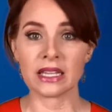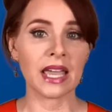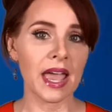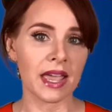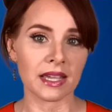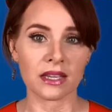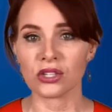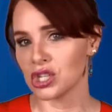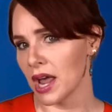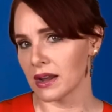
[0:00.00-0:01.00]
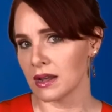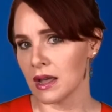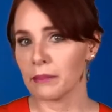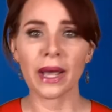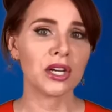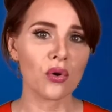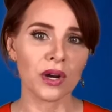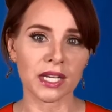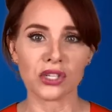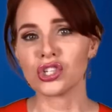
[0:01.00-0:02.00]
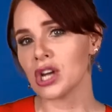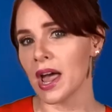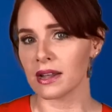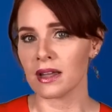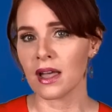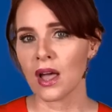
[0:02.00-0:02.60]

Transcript: Gay, check. Minority, check.